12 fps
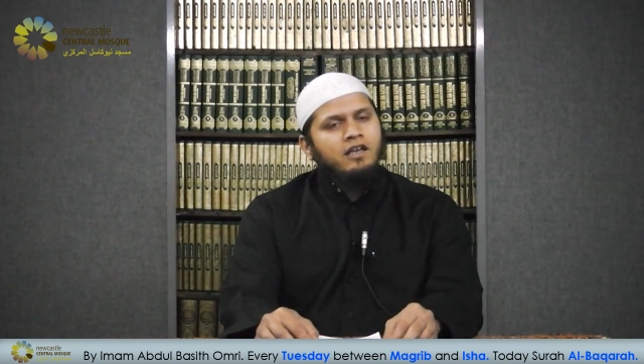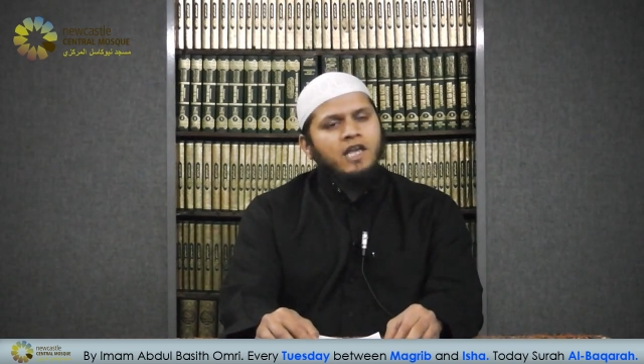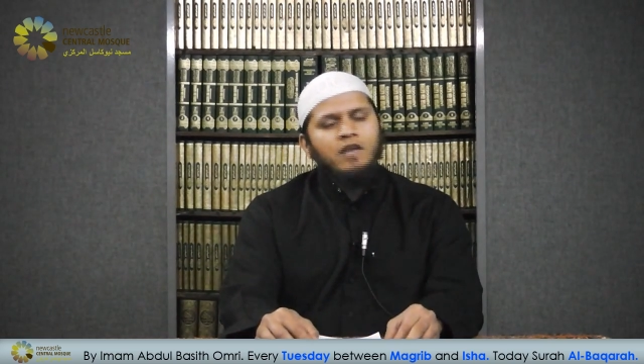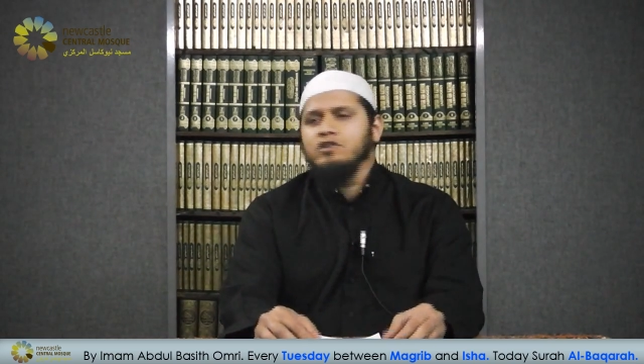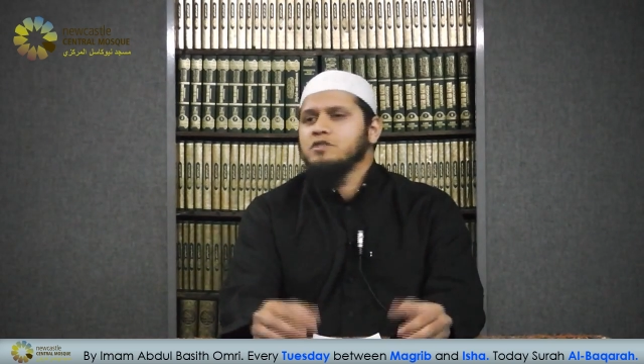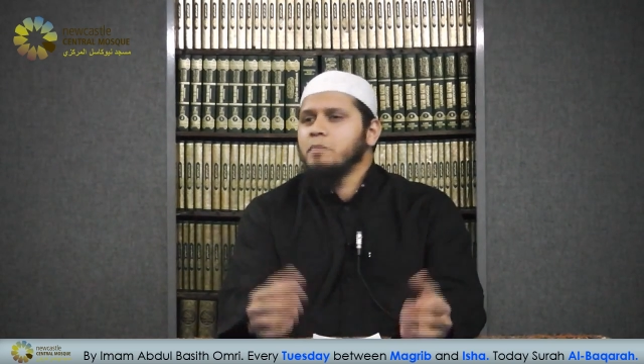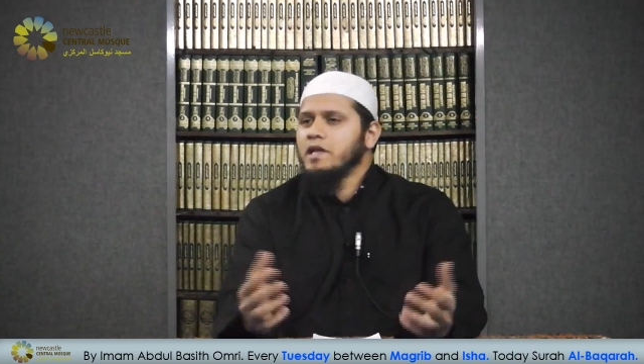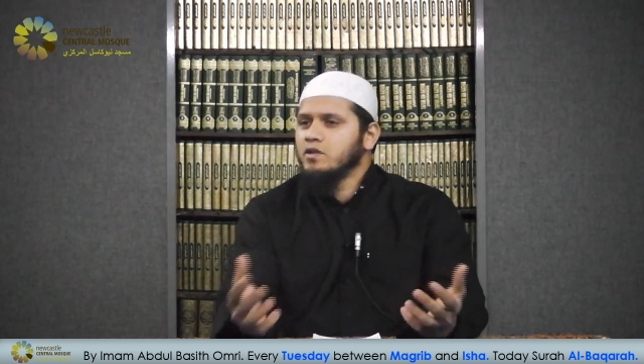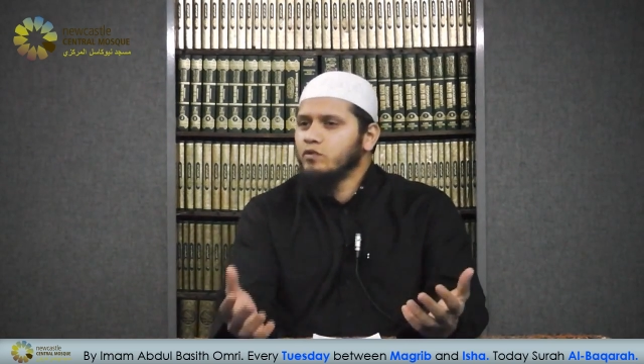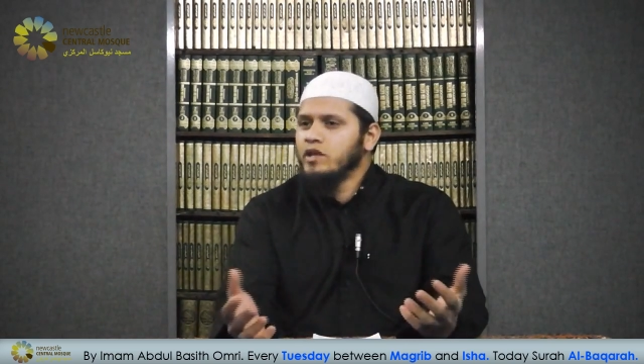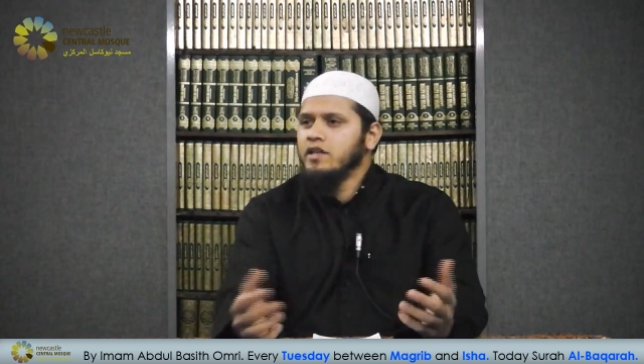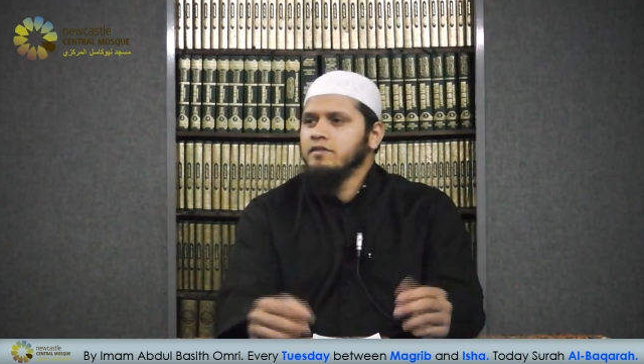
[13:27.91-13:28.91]
He was
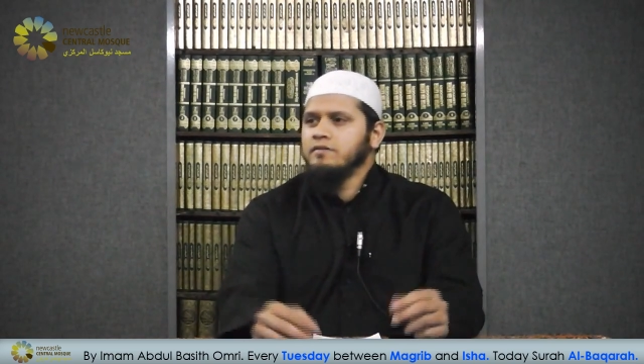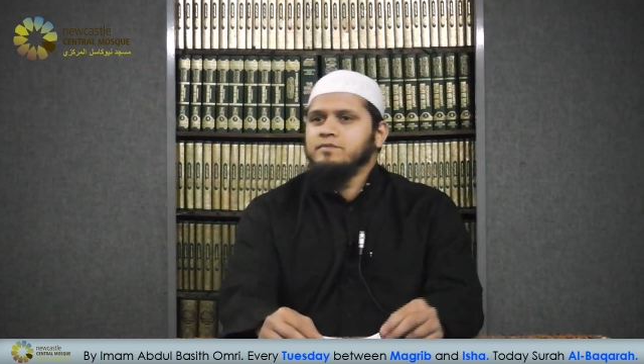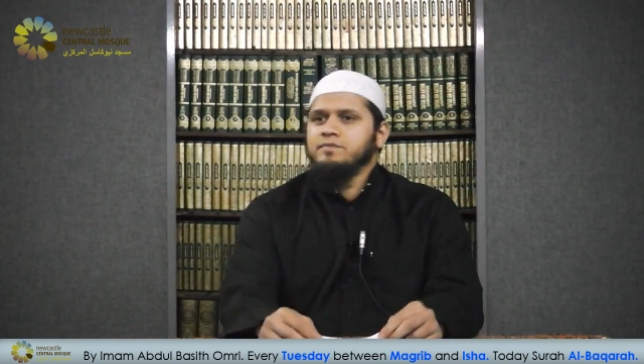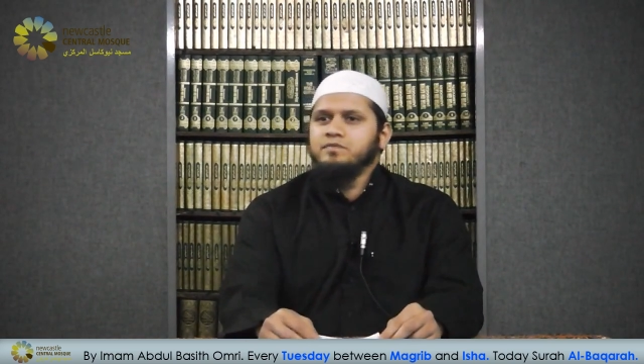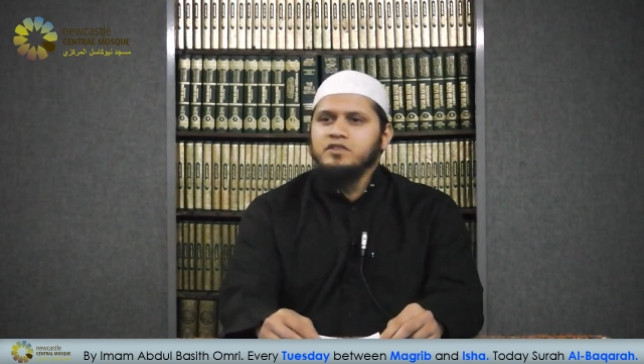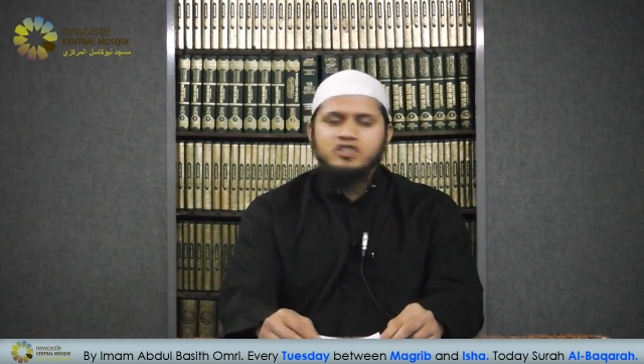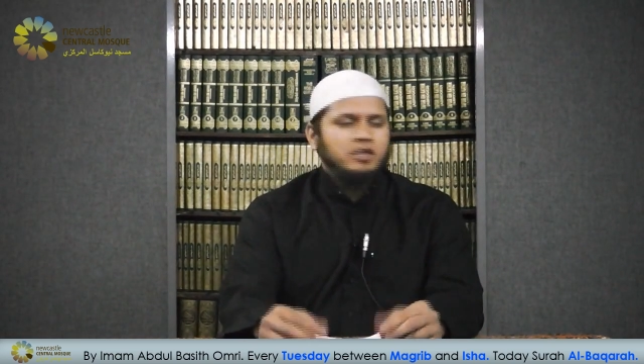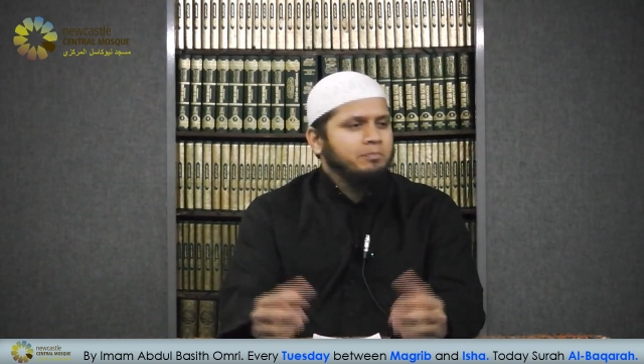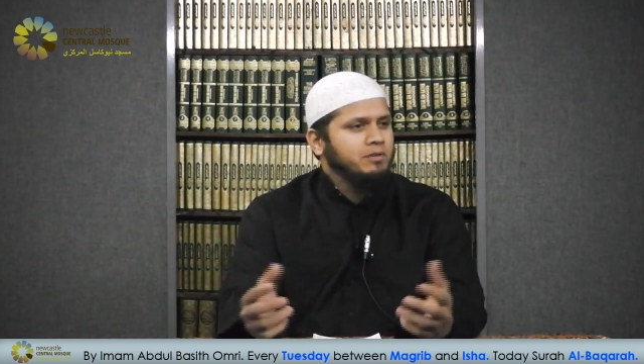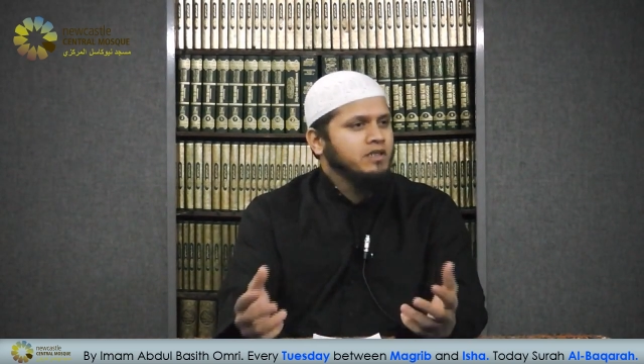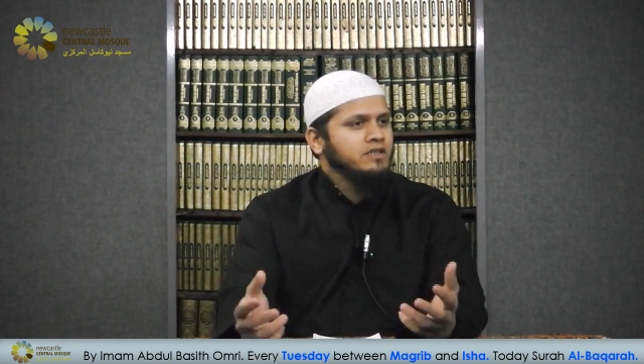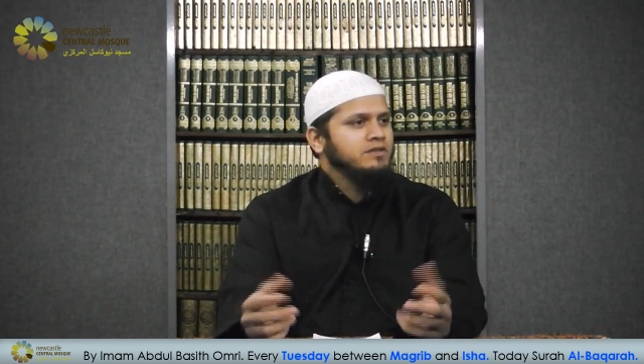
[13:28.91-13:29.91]
Bedouin
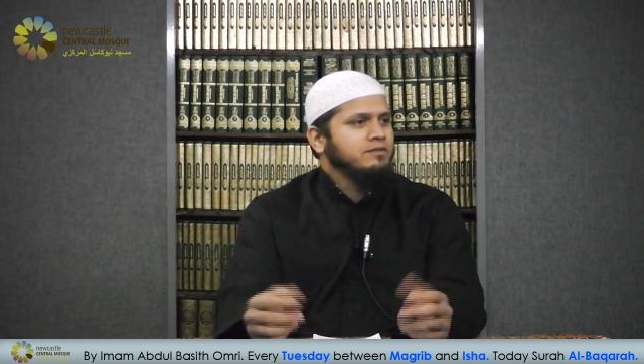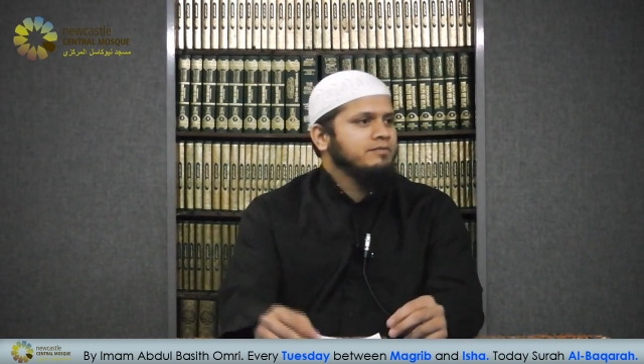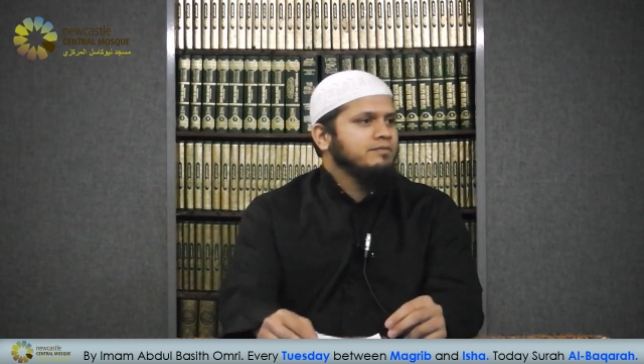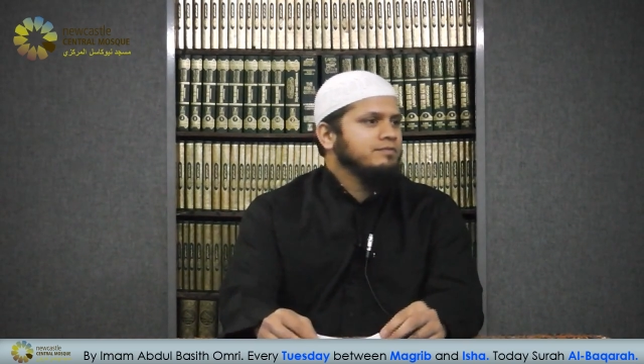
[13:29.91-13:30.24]
shepherd